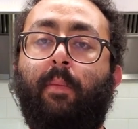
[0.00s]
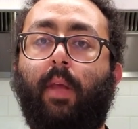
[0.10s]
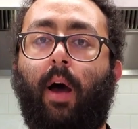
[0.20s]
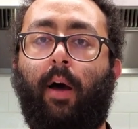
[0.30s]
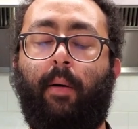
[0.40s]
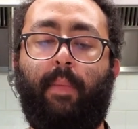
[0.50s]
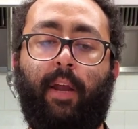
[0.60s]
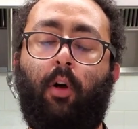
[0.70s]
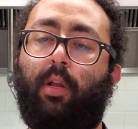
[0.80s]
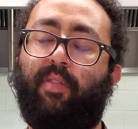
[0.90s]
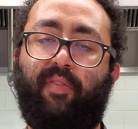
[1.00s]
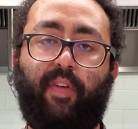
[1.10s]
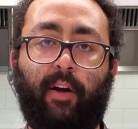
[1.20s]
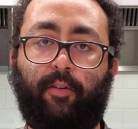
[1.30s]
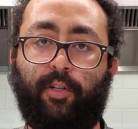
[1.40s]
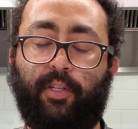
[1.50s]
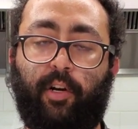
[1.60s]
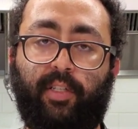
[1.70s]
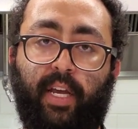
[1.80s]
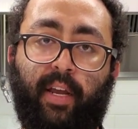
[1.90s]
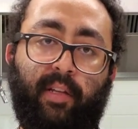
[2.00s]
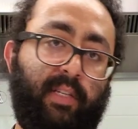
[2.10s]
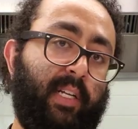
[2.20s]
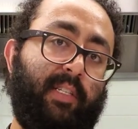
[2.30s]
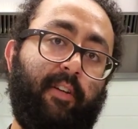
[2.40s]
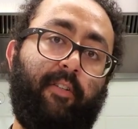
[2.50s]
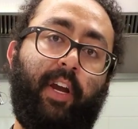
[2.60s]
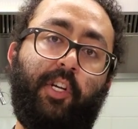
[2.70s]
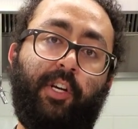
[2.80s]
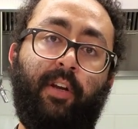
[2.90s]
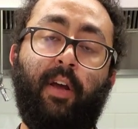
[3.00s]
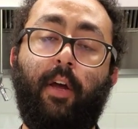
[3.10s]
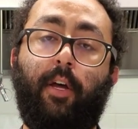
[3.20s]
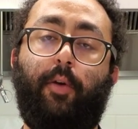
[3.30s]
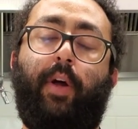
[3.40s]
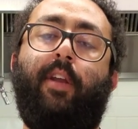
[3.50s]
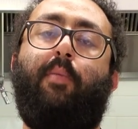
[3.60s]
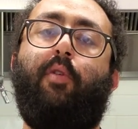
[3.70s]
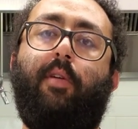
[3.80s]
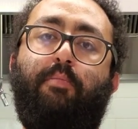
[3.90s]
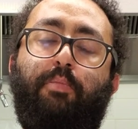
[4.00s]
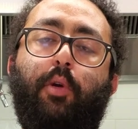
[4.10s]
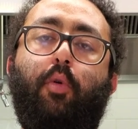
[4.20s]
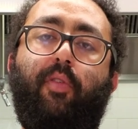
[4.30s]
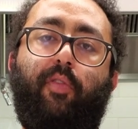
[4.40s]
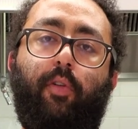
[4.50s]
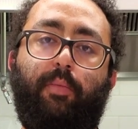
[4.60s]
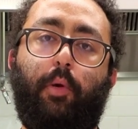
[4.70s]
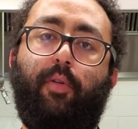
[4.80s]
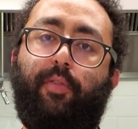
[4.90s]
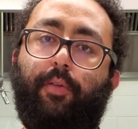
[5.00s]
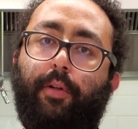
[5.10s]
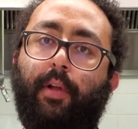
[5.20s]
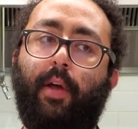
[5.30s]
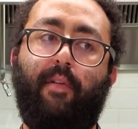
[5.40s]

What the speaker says: and all of the factors are taken into consideration, you end up with a beautiful, beautiful,